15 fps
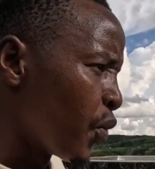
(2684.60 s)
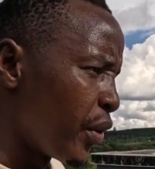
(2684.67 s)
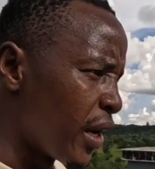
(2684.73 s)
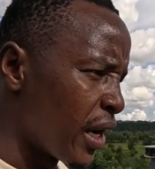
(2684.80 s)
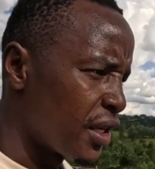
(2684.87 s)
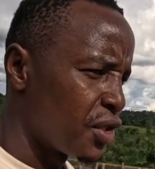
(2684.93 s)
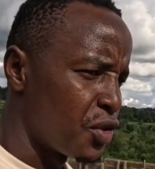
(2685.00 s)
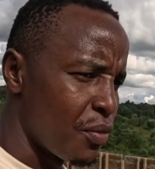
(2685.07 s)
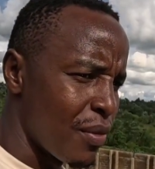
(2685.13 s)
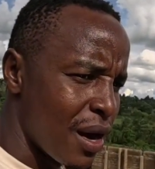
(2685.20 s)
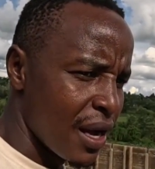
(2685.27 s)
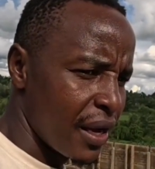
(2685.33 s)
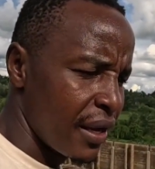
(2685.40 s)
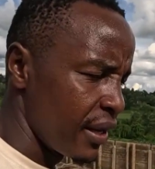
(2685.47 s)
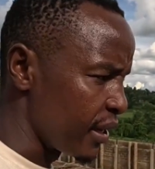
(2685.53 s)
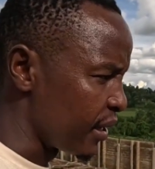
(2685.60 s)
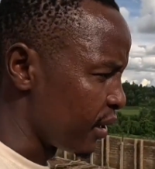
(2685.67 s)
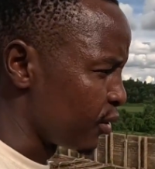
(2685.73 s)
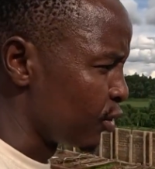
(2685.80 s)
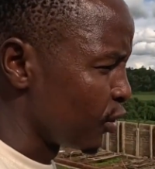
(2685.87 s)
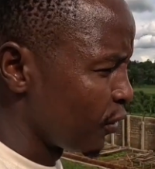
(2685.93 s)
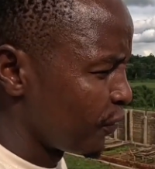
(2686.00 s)
we had to buy a
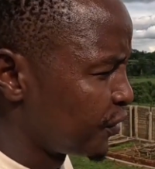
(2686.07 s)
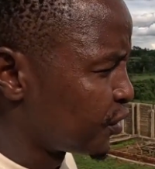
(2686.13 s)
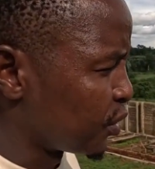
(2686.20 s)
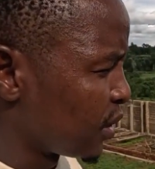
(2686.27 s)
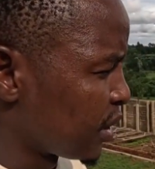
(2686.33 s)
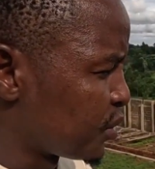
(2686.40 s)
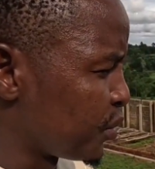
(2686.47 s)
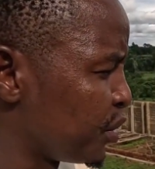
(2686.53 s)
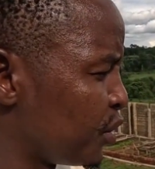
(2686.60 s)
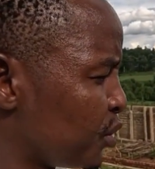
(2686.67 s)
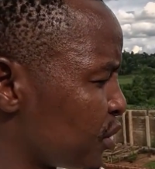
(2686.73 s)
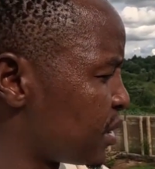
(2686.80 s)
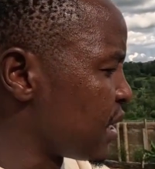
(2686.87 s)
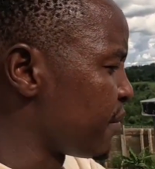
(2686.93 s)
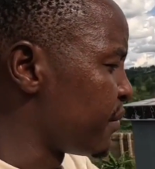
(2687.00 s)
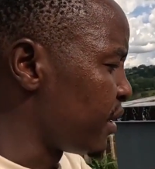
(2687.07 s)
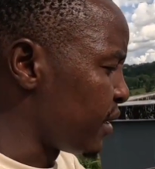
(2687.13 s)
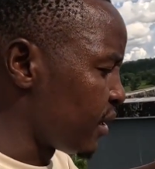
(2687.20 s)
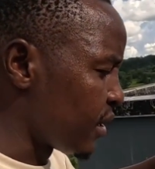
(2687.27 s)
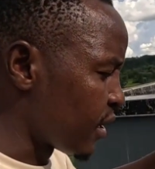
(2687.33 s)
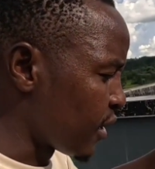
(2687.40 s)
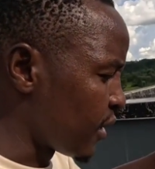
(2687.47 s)
glove so that we use them
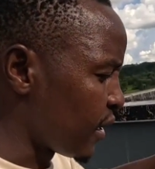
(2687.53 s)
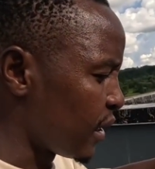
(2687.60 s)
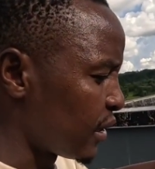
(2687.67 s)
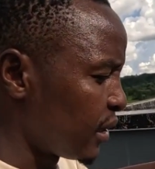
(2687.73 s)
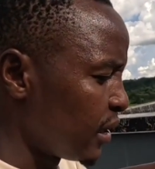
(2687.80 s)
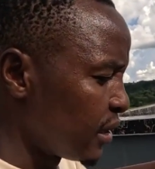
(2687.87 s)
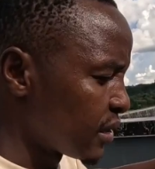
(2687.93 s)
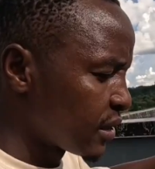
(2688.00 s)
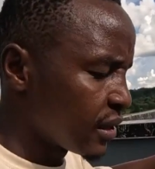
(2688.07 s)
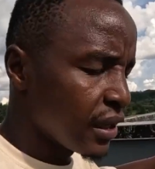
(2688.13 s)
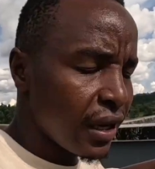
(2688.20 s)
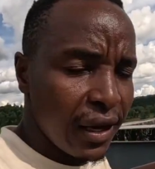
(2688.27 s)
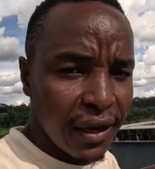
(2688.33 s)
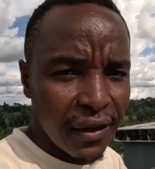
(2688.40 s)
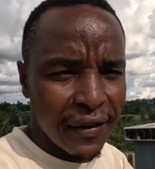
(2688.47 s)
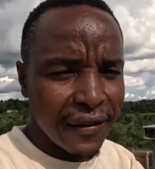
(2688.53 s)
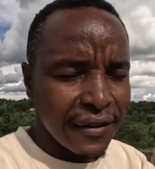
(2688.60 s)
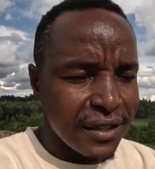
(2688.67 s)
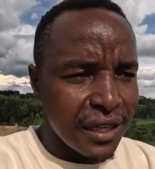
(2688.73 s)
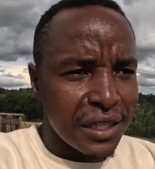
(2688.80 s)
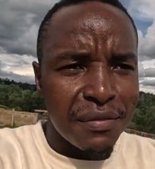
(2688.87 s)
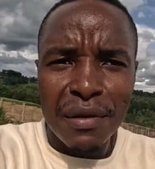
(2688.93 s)
in at least,
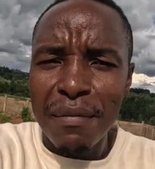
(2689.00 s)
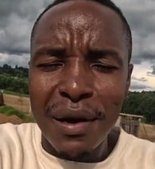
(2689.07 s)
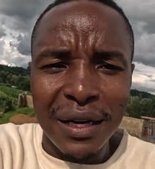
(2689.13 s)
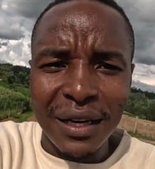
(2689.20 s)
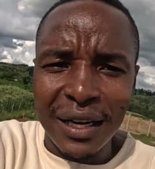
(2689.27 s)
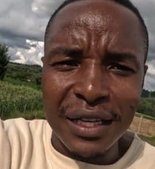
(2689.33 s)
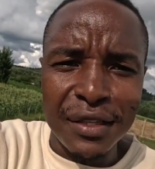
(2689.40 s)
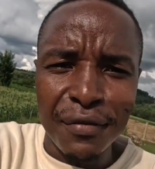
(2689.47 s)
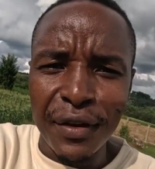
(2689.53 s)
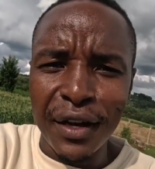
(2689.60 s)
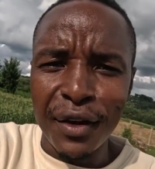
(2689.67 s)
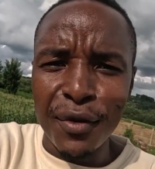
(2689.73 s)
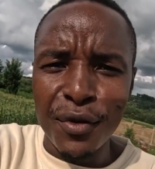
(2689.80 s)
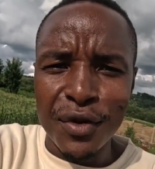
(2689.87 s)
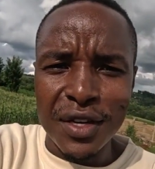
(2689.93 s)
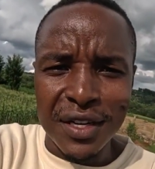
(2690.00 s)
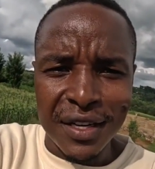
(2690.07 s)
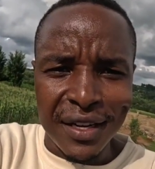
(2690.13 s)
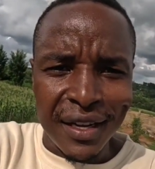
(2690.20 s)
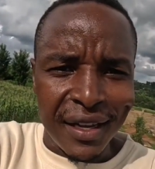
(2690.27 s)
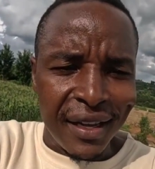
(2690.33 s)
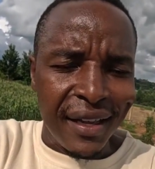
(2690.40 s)
trust me, banana is very good.
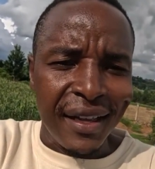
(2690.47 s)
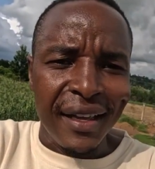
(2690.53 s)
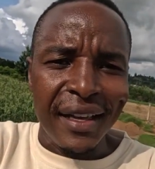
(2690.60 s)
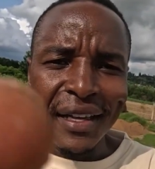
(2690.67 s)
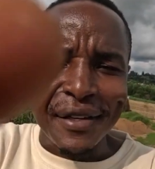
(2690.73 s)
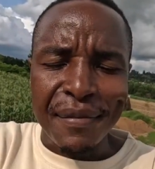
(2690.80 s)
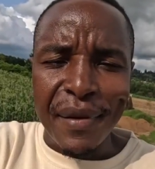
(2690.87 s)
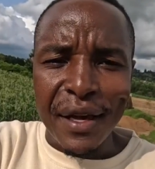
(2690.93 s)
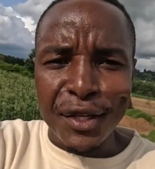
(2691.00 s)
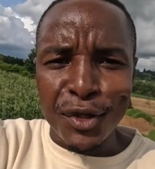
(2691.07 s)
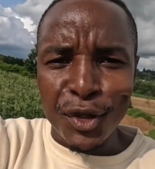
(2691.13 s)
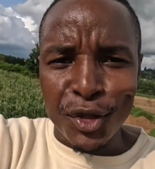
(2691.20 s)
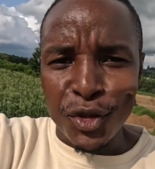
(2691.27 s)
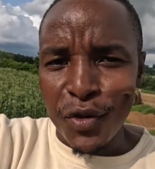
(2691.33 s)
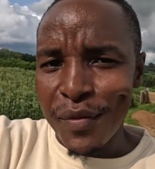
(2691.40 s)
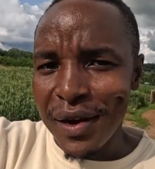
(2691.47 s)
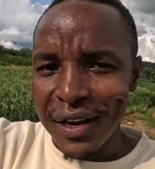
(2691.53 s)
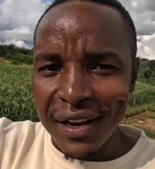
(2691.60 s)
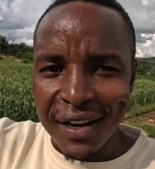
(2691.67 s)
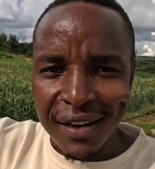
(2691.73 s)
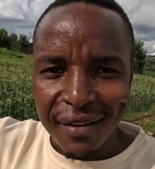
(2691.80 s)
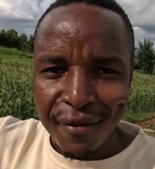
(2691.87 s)
It makes your
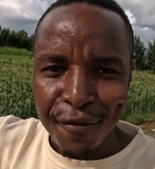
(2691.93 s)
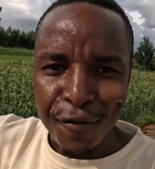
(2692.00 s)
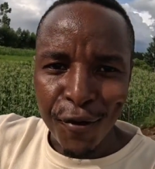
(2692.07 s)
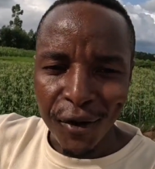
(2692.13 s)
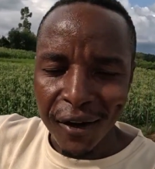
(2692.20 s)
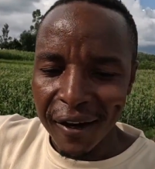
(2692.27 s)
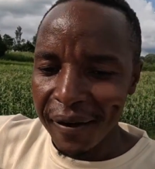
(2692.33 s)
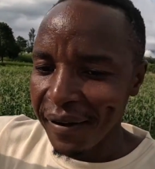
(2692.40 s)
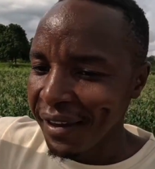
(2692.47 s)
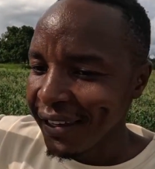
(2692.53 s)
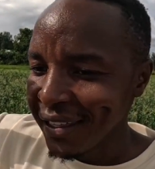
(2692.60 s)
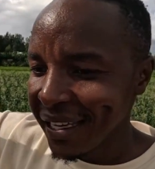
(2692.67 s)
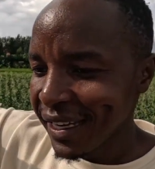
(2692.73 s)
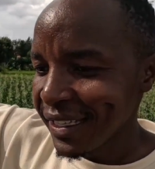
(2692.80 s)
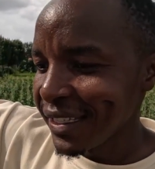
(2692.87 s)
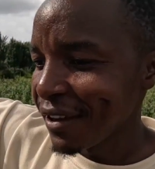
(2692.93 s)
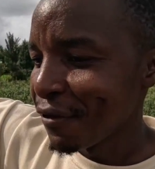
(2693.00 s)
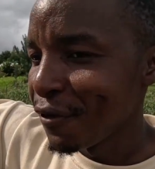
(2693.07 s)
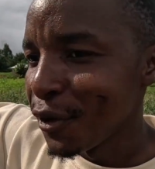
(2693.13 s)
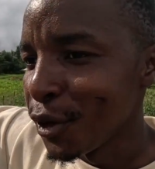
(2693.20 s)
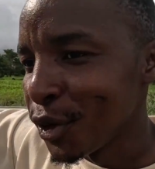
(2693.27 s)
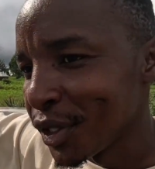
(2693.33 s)
stomach full in just a
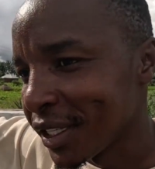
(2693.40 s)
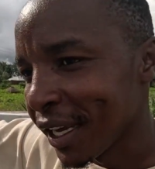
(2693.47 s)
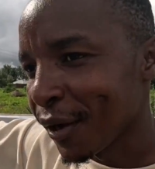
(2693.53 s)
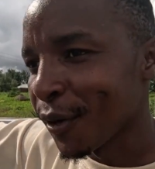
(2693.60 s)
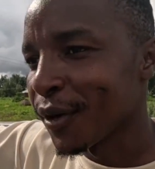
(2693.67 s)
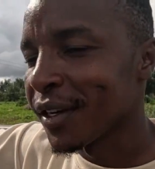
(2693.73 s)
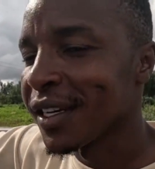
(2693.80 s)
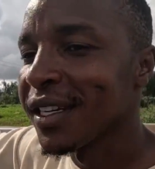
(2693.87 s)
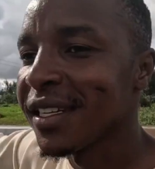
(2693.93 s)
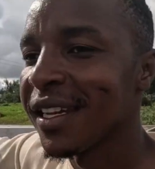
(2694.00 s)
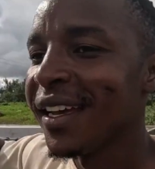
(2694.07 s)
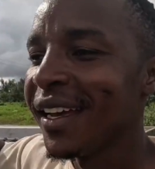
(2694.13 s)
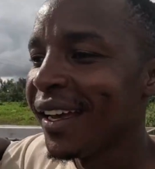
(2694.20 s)
few seconds.